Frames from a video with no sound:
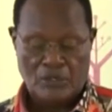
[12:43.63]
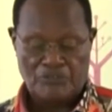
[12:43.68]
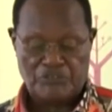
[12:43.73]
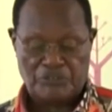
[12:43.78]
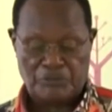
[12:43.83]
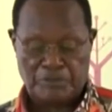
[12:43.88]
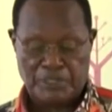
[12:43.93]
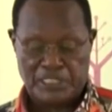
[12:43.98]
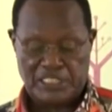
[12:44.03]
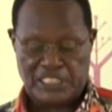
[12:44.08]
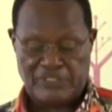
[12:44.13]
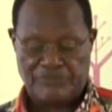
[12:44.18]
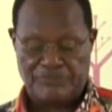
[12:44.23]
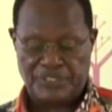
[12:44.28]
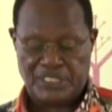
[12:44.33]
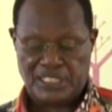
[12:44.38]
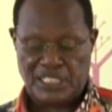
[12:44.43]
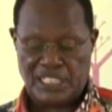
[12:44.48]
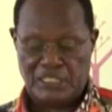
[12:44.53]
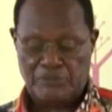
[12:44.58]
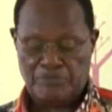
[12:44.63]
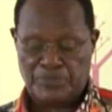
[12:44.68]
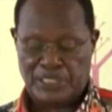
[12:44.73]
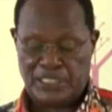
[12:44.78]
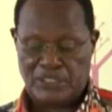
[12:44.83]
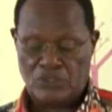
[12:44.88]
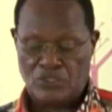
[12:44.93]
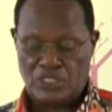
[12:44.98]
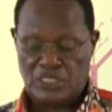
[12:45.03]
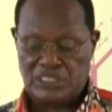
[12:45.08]
of specific high
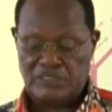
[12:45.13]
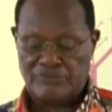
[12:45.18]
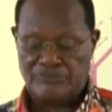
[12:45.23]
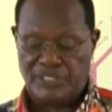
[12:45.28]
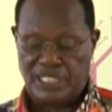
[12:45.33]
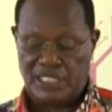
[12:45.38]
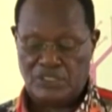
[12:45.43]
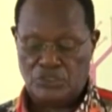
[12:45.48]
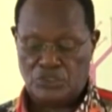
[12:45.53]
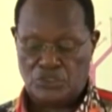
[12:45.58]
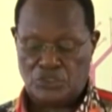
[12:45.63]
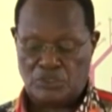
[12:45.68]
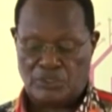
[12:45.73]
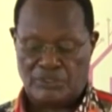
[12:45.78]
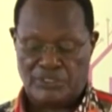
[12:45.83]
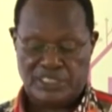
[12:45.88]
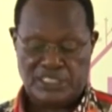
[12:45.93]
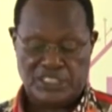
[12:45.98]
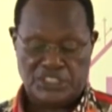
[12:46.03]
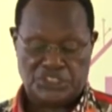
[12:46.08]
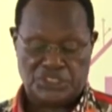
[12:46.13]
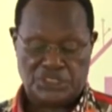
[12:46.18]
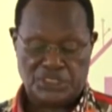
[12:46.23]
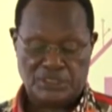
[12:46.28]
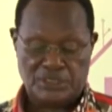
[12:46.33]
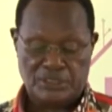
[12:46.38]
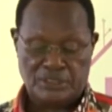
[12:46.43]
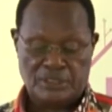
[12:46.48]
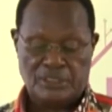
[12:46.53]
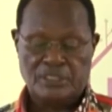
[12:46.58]
priority value to our
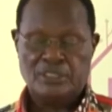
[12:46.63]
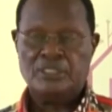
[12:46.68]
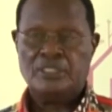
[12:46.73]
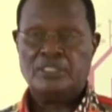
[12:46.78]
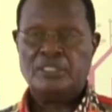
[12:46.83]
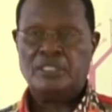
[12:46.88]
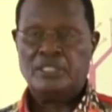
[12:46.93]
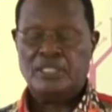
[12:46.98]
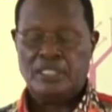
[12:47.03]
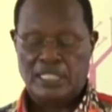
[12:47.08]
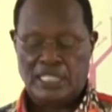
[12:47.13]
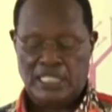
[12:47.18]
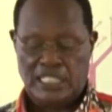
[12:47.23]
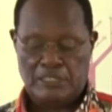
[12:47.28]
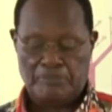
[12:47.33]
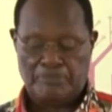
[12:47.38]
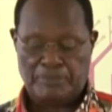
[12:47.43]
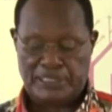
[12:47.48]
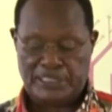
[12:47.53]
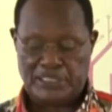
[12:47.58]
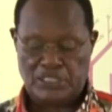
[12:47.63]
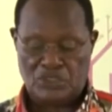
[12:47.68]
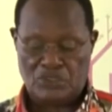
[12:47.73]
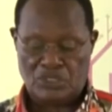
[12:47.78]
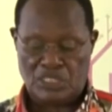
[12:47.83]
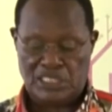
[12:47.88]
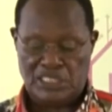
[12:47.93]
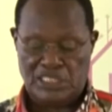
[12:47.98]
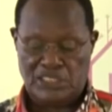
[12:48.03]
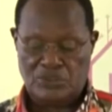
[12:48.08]
nation and
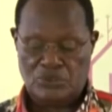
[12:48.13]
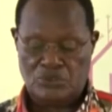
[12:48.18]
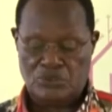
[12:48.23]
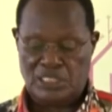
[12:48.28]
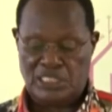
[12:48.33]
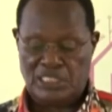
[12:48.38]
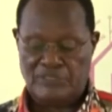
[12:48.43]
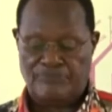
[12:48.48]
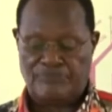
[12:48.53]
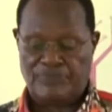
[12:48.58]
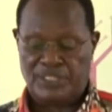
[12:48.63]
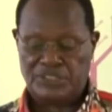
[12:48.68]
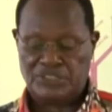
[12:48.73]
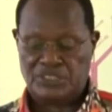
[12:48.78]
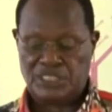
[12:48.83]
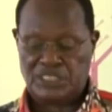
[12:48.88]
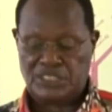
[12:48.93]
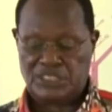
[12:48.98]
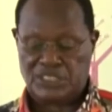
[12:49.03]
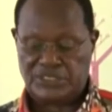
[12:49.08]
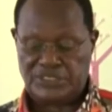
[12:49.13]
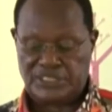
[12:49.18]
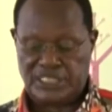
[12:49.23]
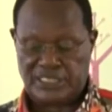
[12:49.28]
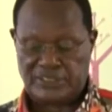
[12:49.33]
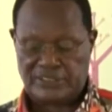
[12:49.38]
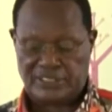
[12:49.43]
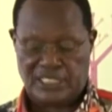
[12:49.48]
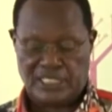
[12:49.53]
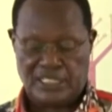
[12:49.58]
particularly to the infrastructure
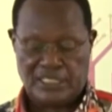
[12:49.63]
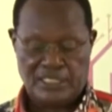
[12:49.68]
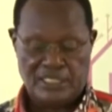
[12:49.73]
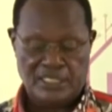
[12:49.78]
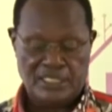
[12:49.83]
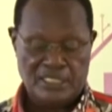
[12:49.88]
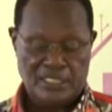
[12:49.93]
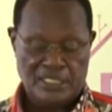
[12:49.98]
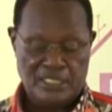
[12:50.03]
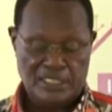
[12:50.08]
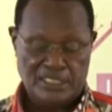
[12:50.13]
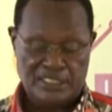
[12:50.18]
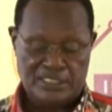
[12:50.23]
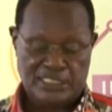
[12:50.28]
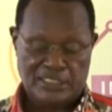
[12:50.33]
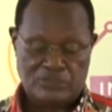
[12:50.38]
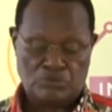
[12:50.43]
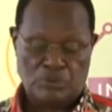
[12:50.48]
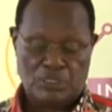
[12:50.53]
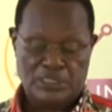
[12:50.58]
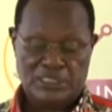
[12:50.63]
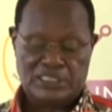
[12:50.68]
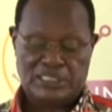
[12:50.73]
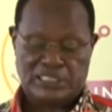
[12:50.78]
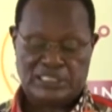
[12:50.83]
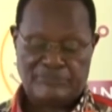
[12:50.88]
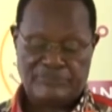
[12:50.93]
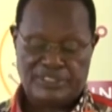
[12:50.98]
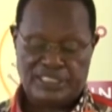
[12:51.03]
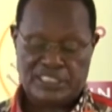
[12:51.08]
sector is the
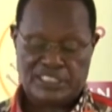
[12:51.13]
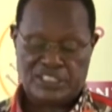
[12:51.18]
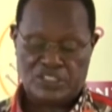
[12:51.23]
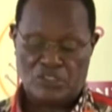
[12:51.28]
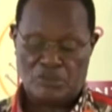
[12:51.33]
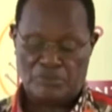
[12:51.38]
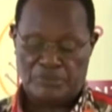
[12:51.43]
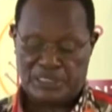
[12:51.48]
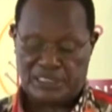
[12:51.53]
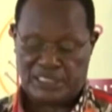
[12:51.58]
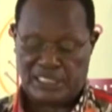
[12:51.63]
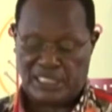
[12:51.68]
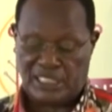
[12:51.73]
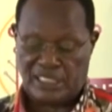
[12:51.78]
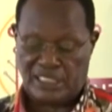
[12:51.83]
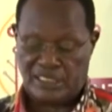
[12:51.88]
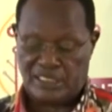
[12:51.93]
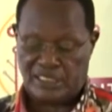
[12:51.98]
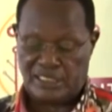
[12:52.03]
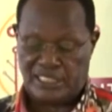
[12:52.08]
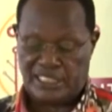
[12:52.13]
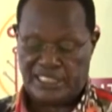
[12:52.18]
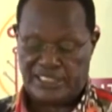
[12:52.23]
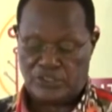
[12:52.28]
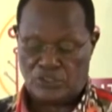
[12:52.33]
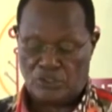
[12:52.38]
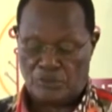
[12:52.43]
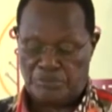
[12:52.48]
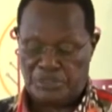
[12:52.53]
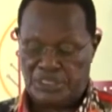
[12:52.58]
27 kilometer
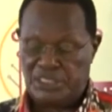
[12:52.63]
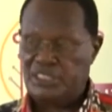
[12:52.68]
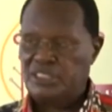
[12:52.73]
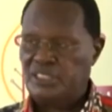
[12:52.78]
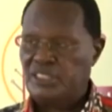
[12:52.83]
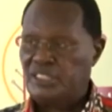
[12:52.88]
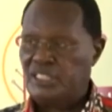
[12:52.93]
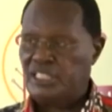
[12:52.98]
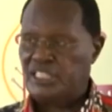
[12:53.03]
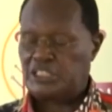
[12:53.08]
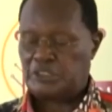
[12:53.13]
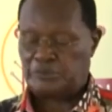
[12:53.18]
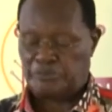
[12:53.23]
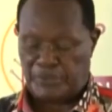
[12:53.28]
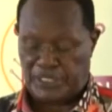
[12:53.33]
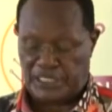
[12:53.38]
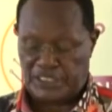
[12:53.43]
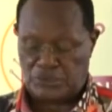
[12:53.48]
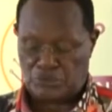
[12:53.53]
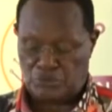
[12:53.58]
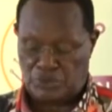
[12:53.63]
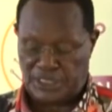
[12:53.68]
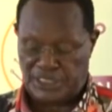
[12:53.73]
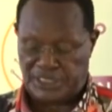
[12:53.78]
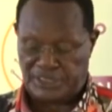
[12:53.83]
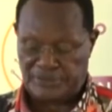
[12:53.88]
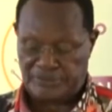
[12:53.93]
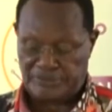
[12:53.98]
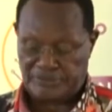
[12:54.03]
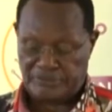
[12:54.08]
Nairobi
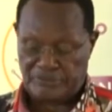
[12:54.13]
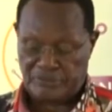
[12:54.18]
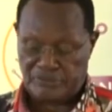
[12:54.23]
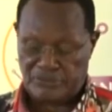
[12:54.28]
Expressway.